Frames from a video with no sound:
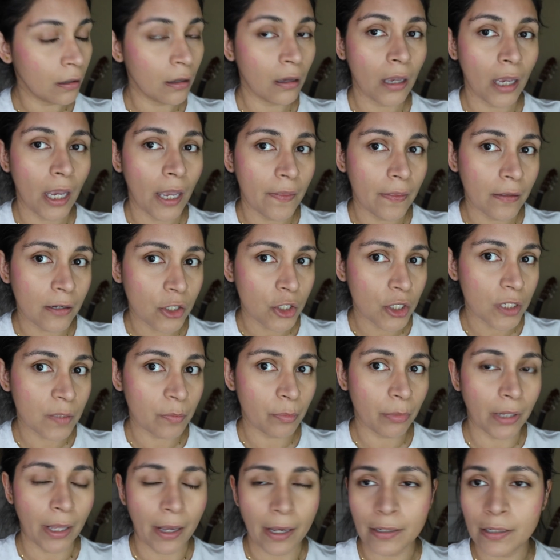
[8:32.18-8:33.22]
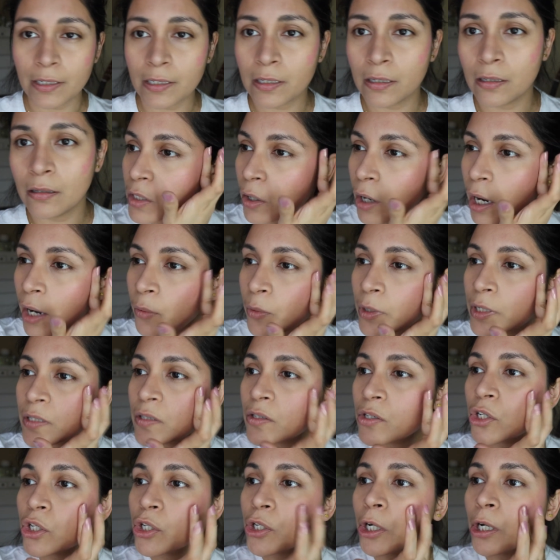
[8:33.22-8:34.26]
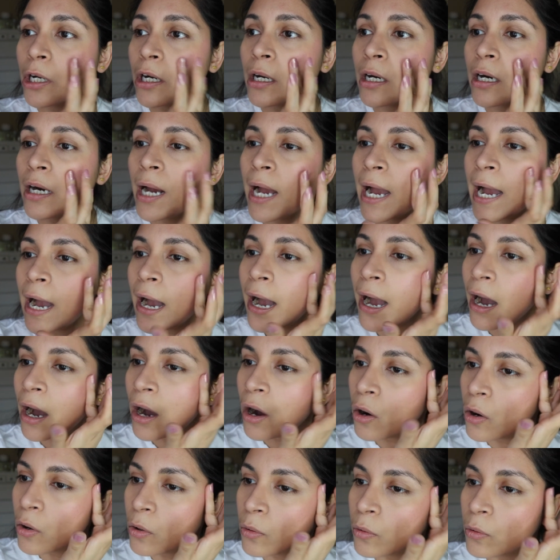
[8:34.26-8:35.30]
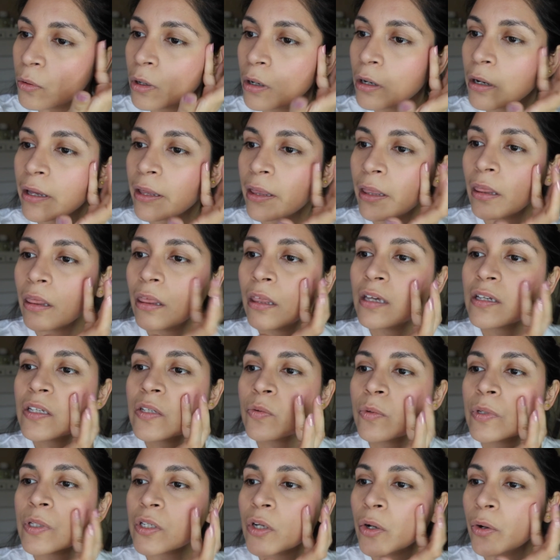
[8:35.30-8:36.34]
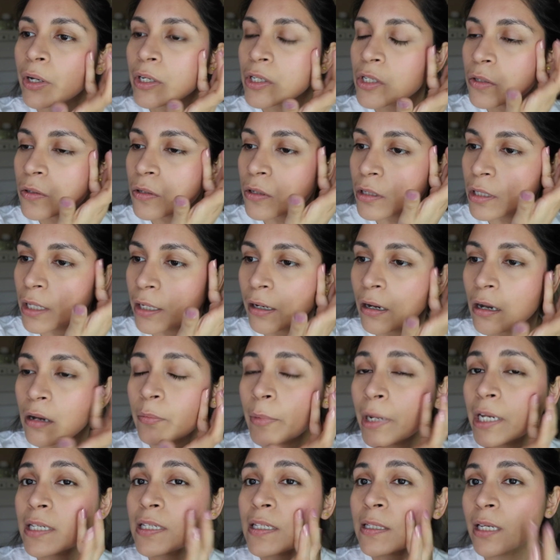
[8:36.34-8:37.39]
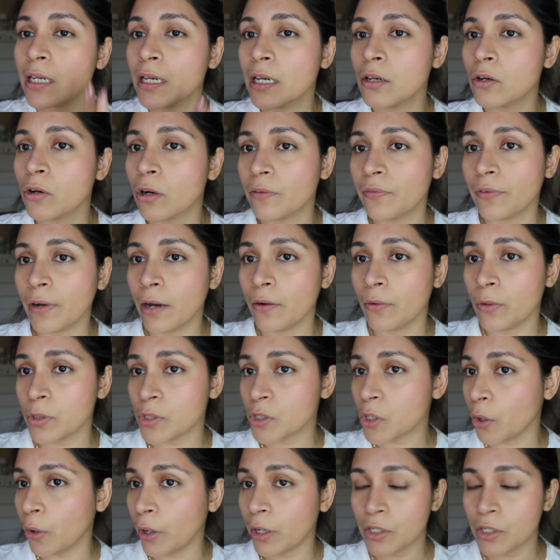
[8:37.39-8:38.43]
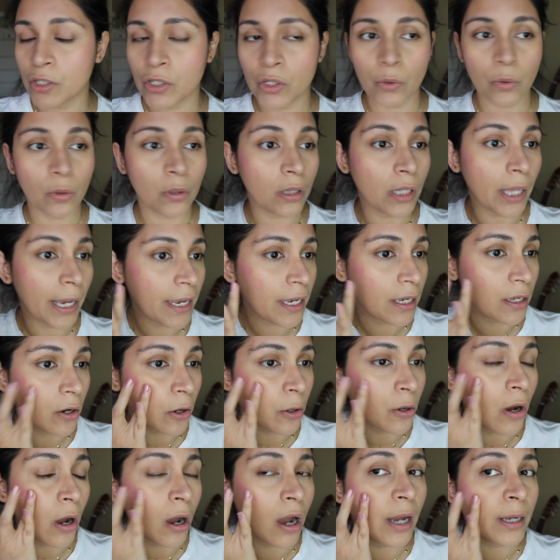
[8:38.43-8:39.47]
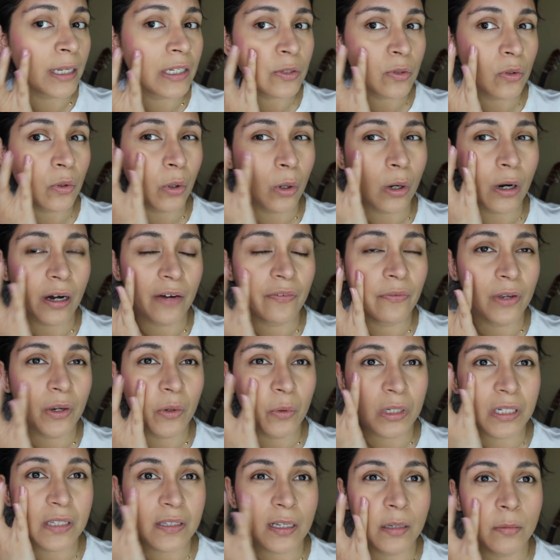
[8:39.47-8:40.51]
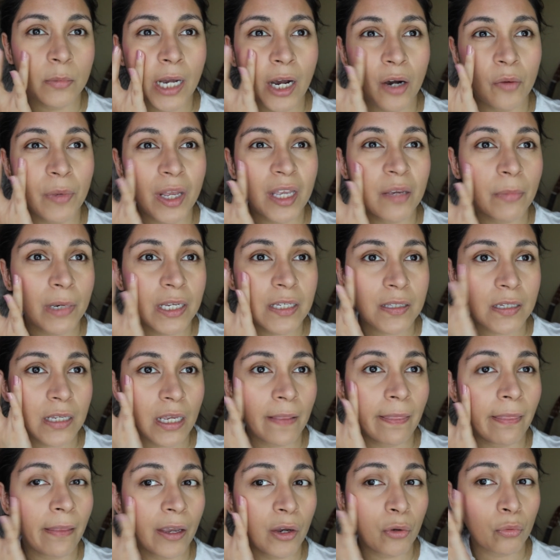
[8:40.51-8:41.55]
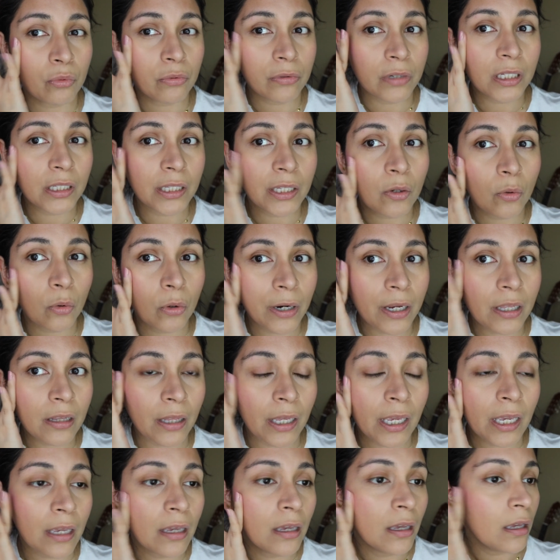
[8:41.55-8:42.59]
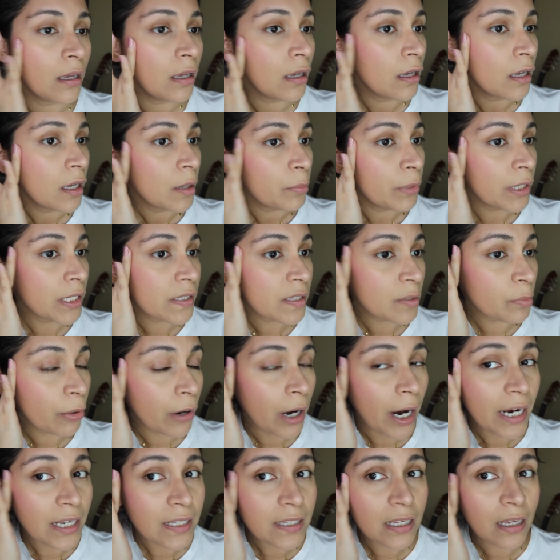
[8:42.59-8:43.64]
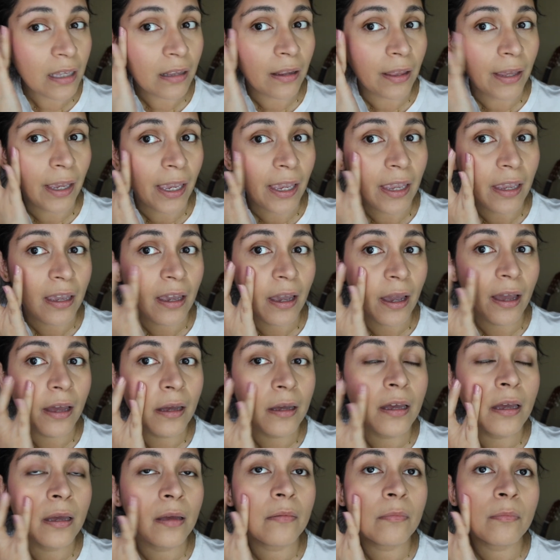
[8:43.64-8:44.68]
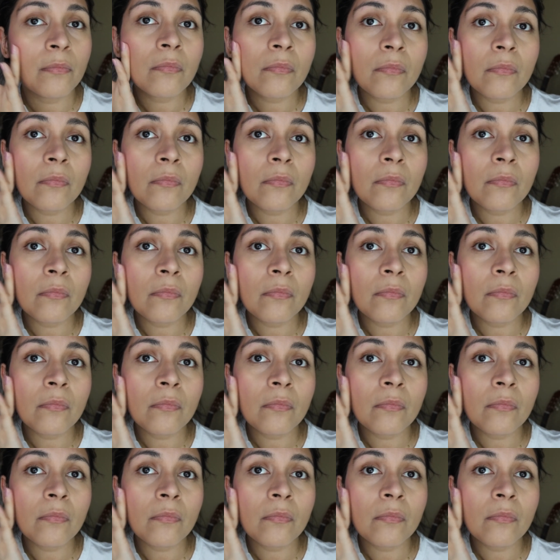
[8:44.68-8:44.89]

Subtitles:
and then just blend. So I wasn't sure how this was going to look like on my skin, or if I was going to like it or not, or if it would somehow make my skin like really oily. But surprisingly, I